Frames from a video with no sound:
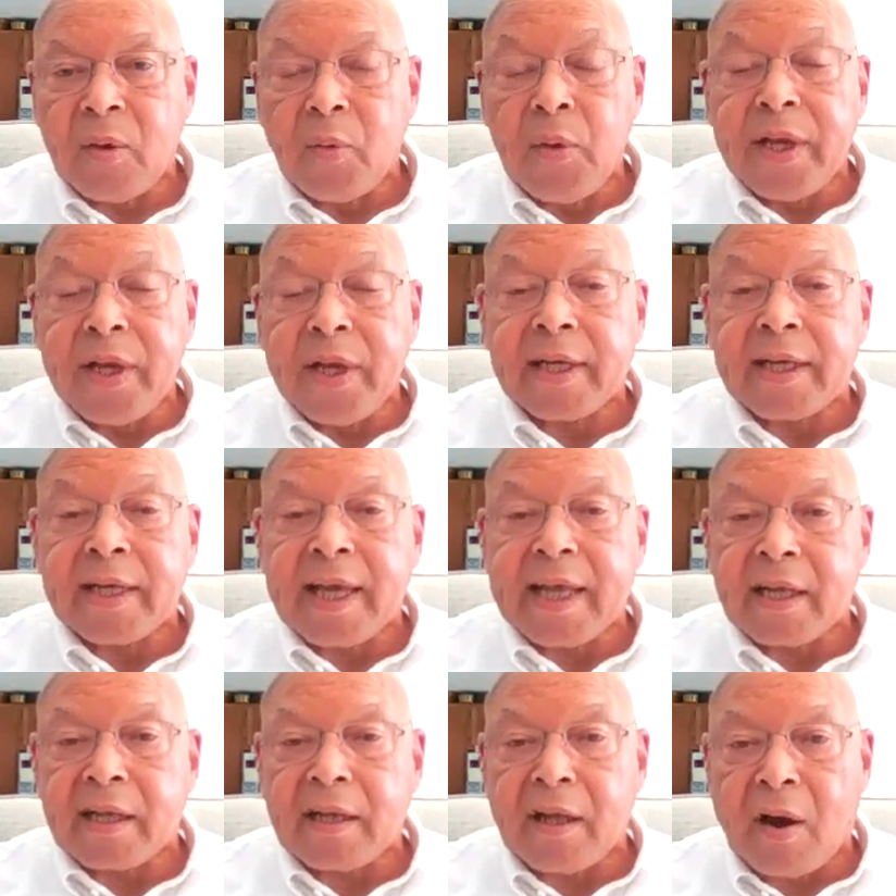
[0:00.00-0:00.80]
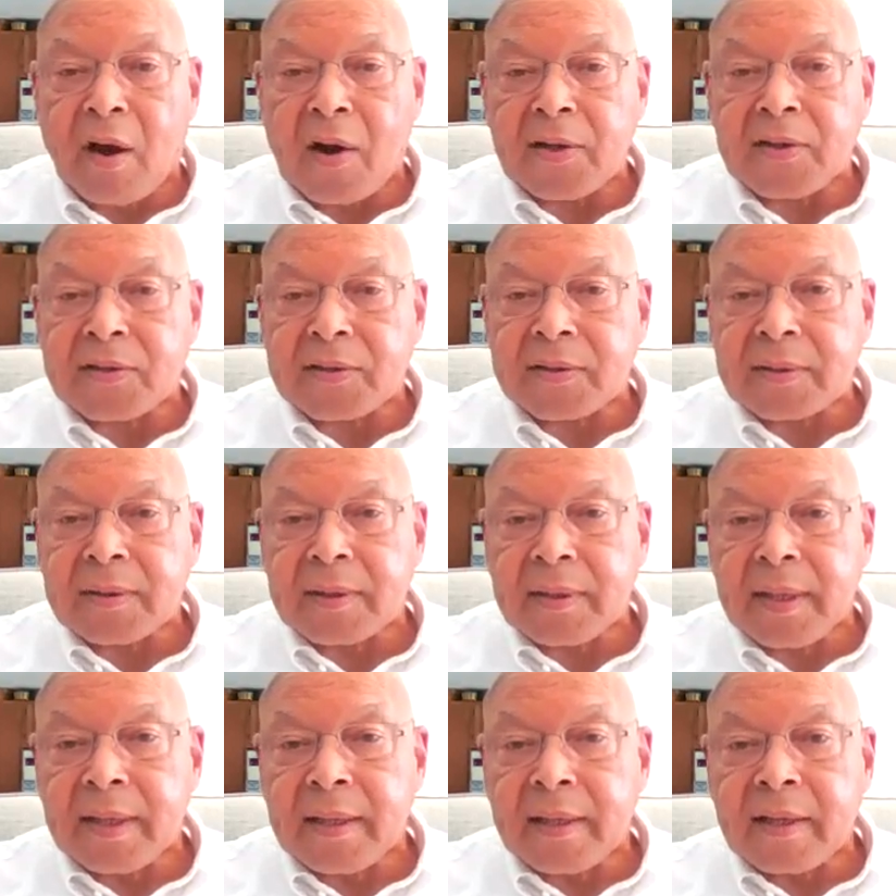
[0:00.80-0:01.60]
We could enlarge
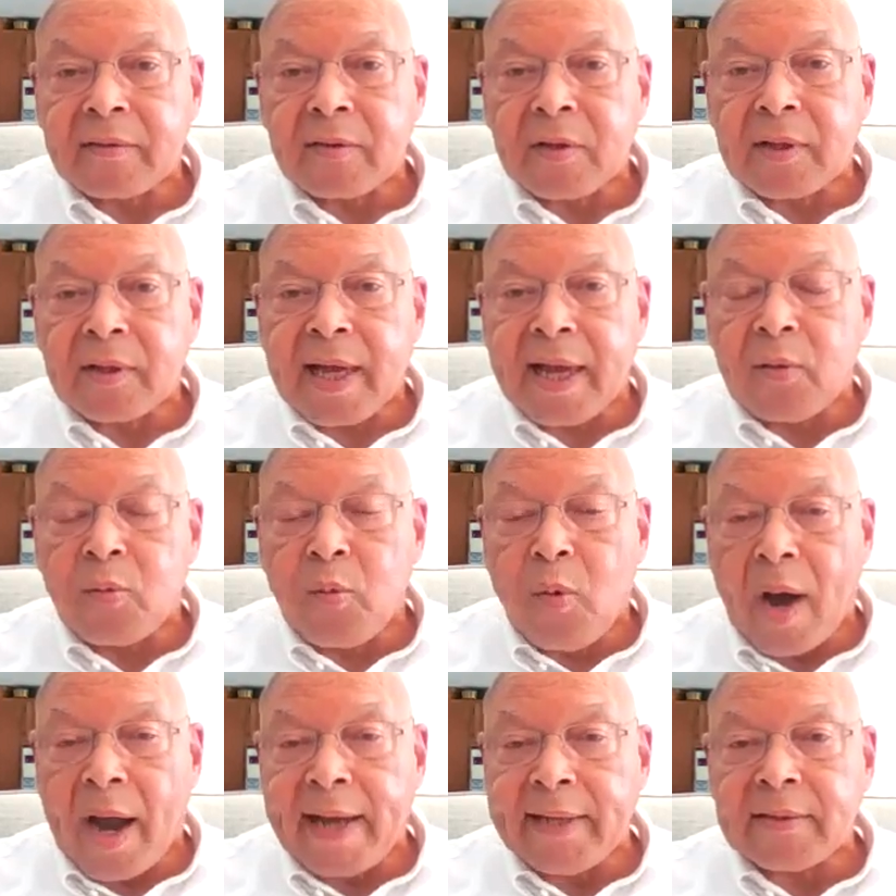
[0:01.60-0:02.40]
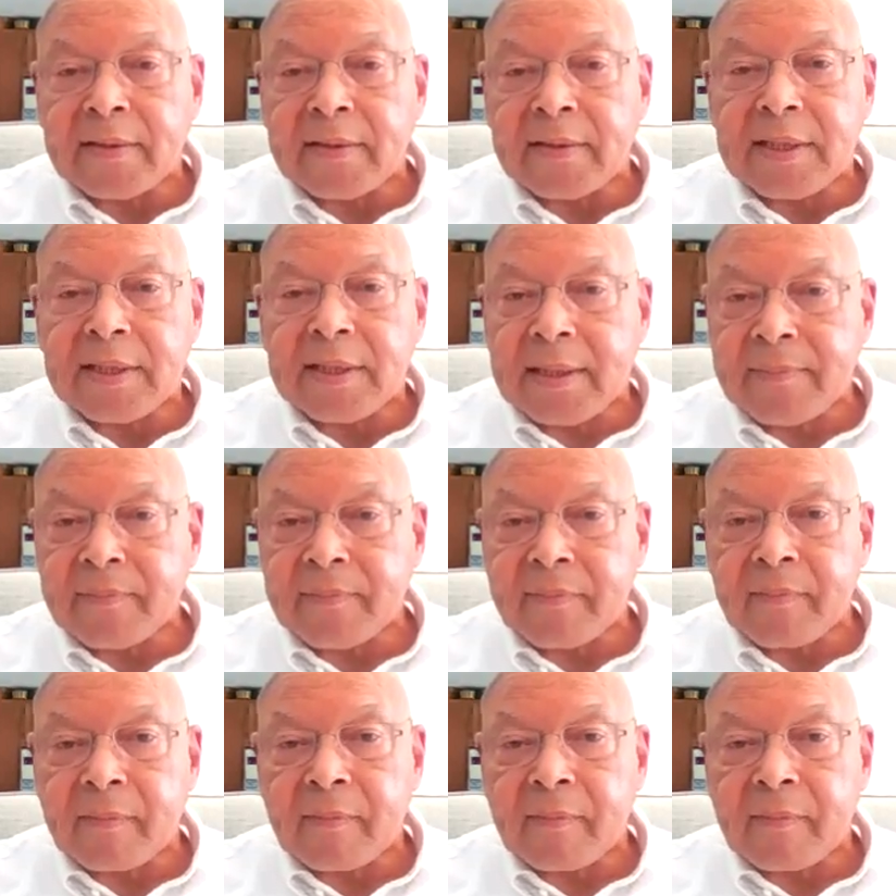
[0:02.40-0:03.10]
and widen the